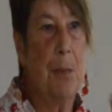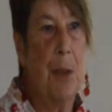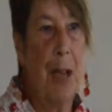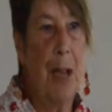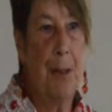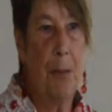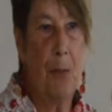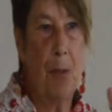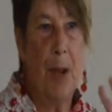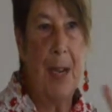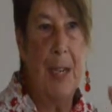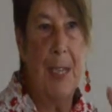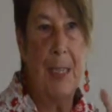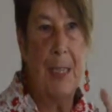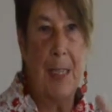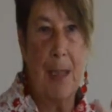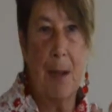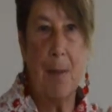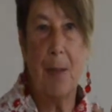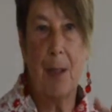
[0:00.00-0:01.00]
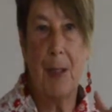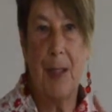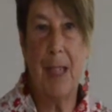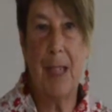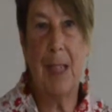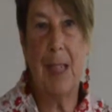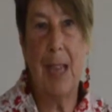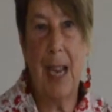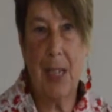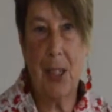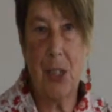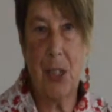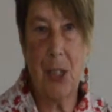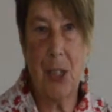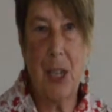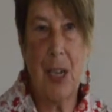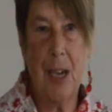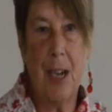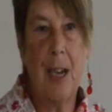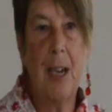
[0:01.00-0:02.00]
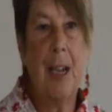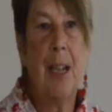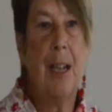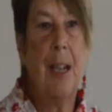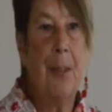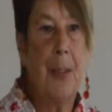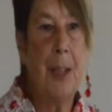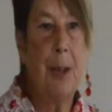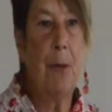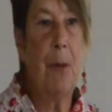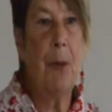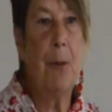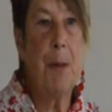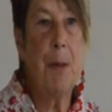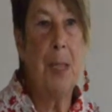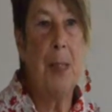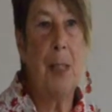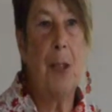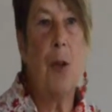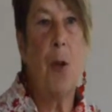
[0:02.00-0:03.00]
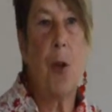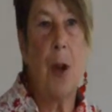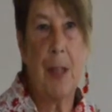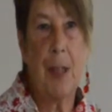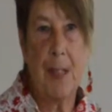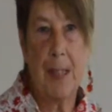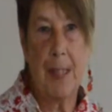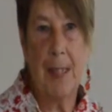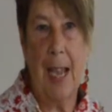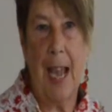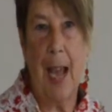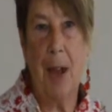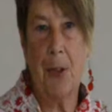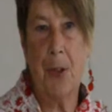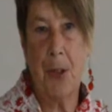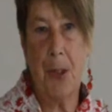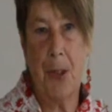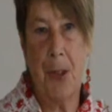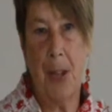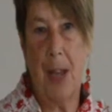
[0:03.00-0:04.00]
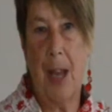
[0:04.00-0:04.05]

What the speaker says: but when it's completed next year, there will be the north-south